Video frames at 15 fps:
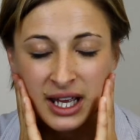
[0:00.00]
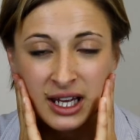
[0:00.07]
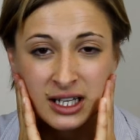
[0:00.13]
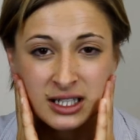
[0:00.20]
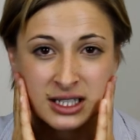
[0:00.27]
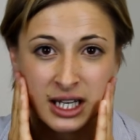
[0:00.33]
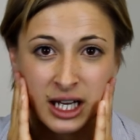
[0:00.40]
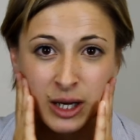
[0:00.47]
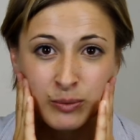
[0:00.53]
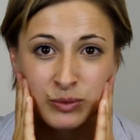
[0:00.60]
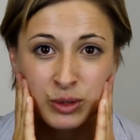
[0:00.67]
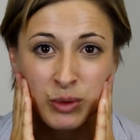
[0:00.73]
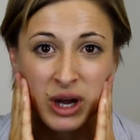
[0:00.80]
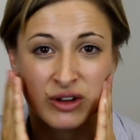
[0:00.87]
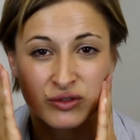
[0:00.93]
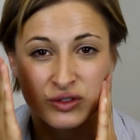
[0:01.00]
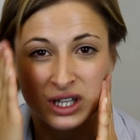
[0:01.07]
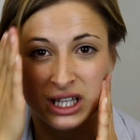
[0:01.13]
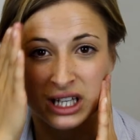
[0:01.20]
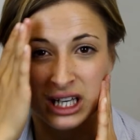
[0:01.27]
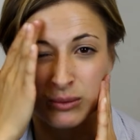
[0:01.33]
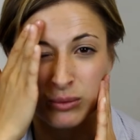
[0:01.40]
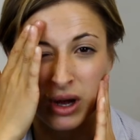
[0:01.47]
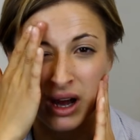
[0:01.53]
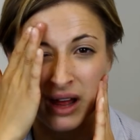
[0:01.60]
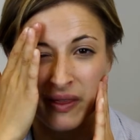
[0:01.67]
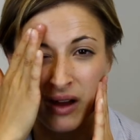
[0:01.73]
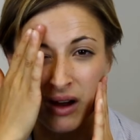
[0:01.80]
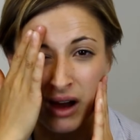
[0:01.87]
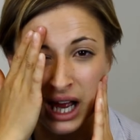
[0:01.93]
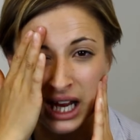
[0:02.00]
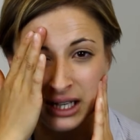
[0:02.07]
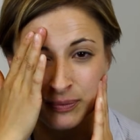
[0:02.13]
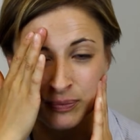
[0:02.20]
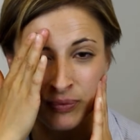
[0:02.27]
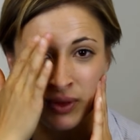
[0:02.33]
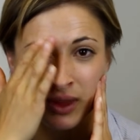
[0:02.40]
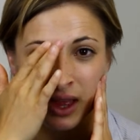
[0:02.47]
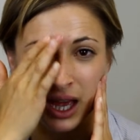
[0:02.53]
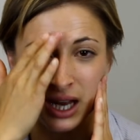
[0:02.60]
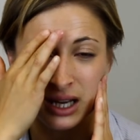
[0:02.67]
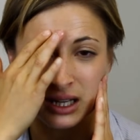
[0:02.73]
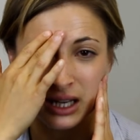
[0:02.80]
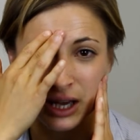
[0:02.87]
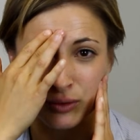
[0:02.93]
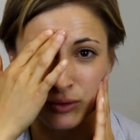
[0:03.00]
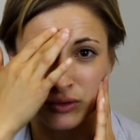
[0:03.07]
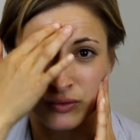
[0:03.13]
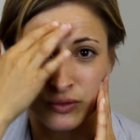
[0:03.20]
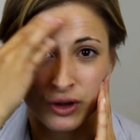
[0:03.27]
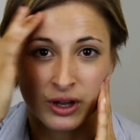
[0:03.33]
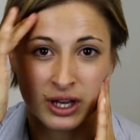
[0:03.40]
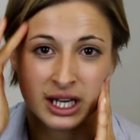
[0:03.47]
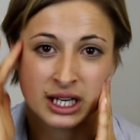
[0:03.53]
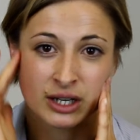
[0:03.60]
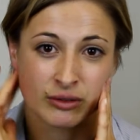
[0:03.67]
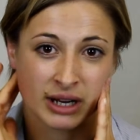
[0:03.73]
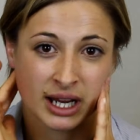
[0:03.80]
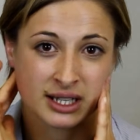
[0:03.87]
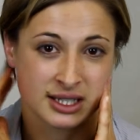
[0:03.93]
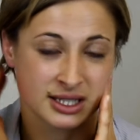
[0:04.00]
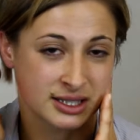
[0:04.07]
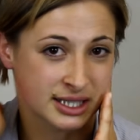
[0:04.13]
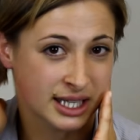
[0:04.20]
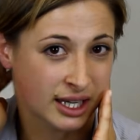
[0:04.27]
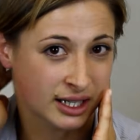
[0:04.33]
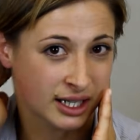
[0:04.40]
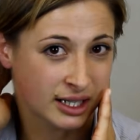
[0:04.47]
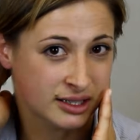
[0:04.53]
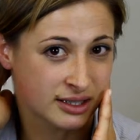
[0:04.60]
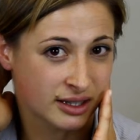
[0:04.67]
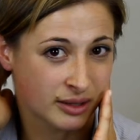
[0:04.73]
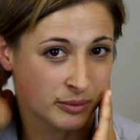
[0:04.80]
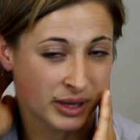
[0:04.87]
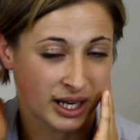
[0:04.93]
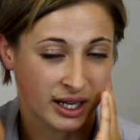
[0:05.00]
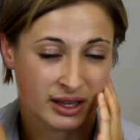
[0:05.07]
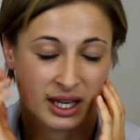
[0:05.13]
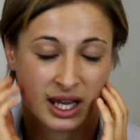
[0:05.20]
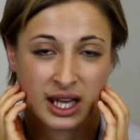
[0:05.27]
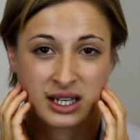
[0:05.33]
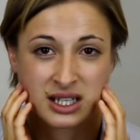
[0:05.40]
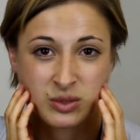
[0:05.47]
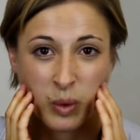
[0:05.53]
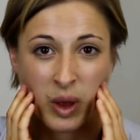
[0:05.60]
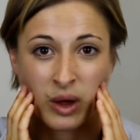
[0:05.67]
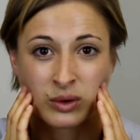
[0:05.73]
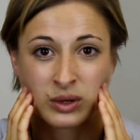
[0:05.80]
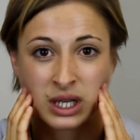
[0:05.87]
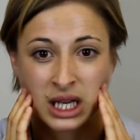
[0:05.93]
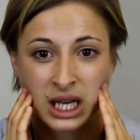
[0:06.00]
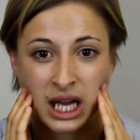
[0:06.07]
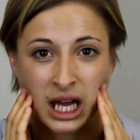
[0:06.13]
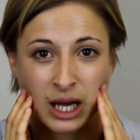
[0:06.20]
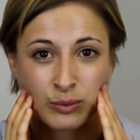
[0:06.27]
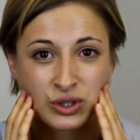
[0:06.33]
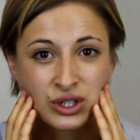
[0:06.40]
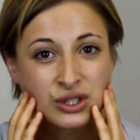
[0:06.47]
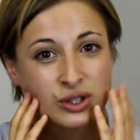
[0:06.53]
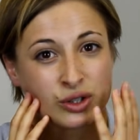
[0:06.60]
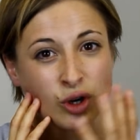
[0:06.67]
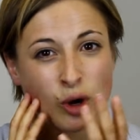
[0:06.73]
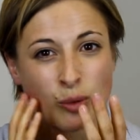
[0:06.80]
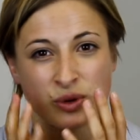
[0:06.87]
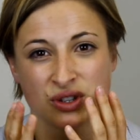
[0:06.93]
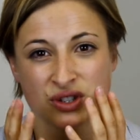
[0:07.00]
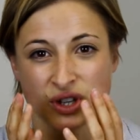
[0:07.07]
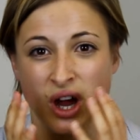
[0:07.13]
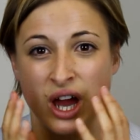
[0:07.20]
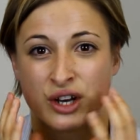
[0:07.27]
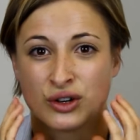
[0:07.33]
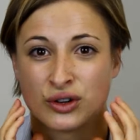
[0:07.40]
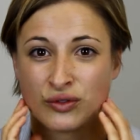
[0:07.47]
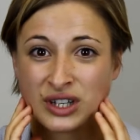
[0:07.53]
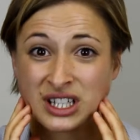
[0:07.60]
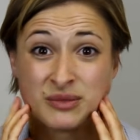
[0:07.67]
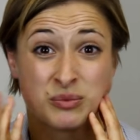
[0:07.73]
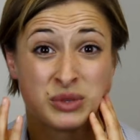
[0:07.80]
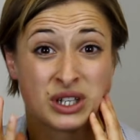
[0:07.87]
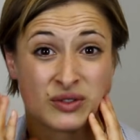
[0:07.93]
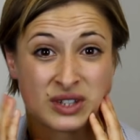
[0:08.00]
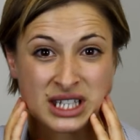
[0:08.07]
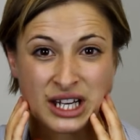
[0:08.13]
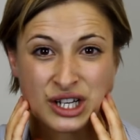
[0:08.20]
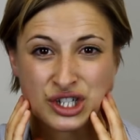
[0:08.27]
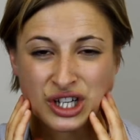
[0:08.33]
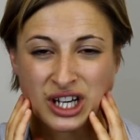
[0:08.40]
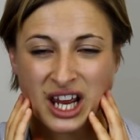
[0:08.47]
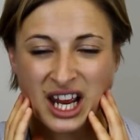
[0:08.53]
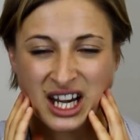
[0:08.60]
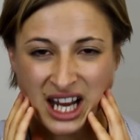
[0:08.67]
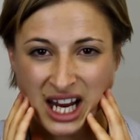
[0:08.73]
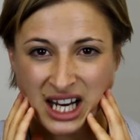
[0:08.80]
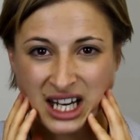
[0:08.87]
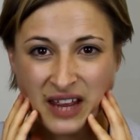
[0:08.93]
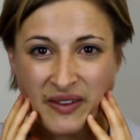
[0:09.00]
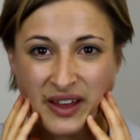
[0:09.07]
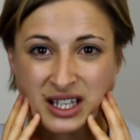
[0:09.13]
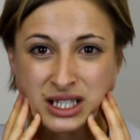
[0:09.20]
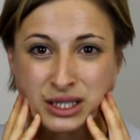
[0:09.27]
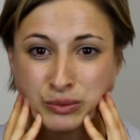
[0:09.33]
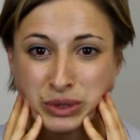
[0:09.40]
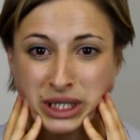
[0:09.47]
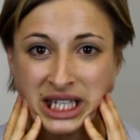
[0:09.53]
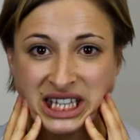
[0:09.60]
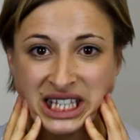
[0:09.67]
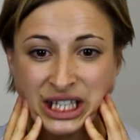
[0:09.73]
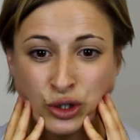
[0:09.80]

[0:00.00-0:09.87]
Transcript: add. You might feel it in behind the eye, and it can refer in around down into the back of the head as well. Just a common sign of a bit of a tension headache, and that's completely